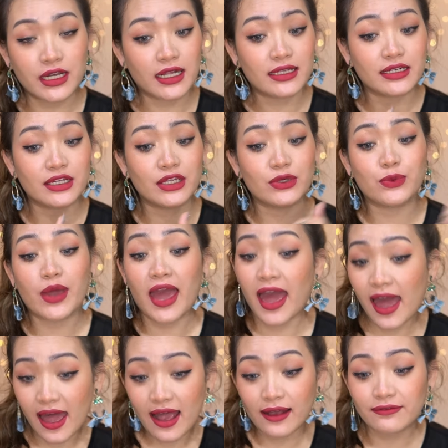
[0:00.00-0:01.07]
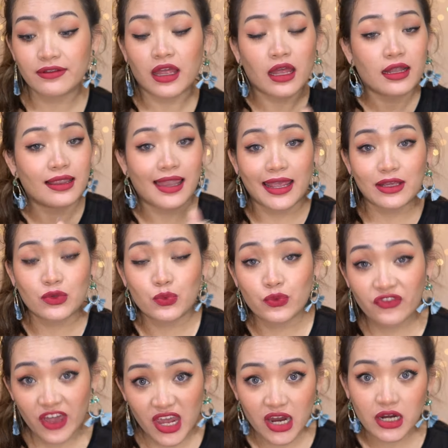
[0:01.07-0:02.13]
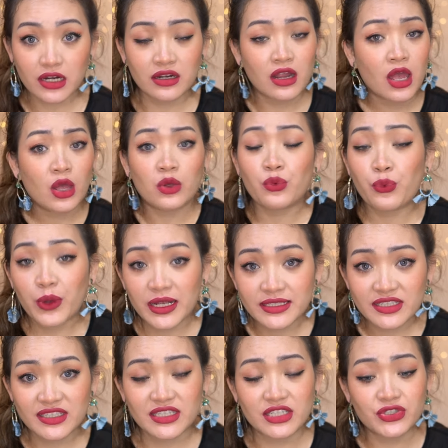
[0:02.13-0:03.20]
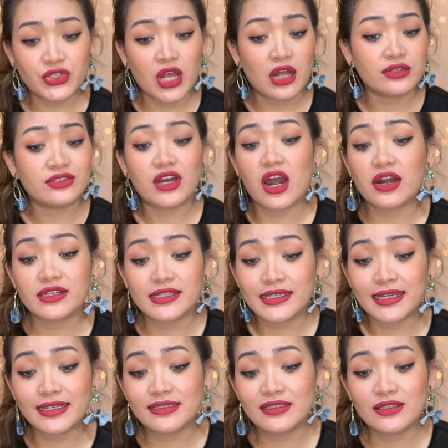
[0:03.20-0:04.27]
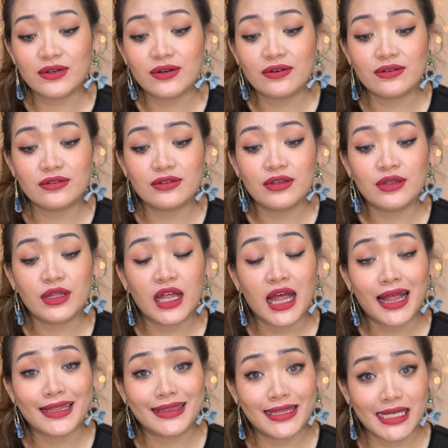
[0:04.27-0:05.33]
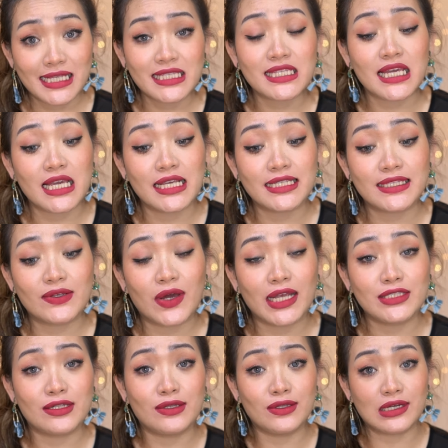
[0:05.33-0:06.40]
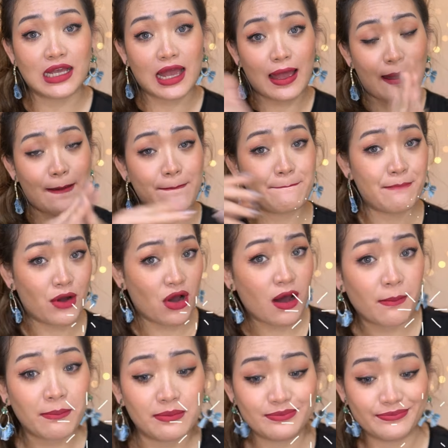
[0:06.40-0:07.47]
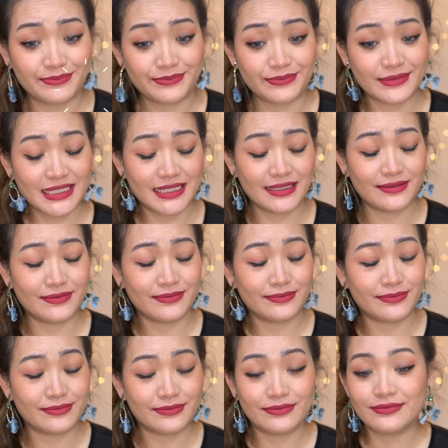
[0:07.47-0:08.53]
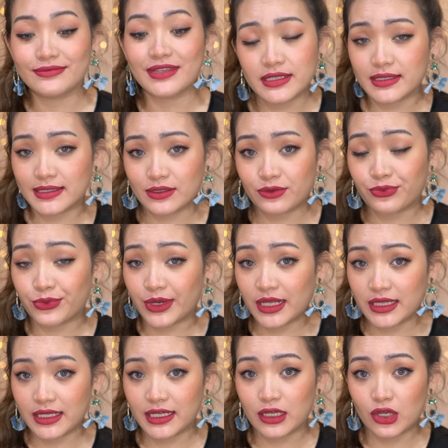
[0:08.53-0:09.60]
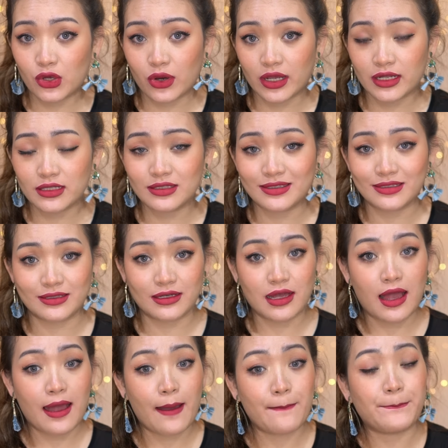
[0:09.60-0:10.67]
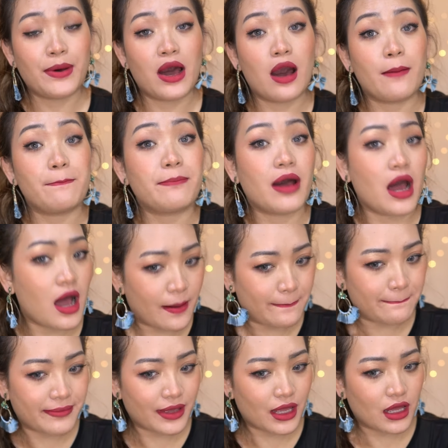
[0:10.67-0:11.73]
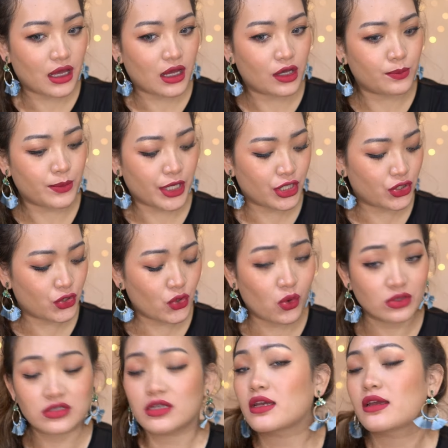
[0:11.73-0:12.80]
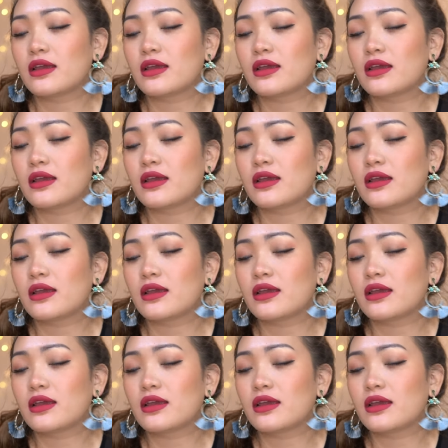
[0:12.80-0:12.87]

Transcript: color you have, like fair, whitish, dark skin tone, this is going to look bomb. This is really going to pop up. Oh my god.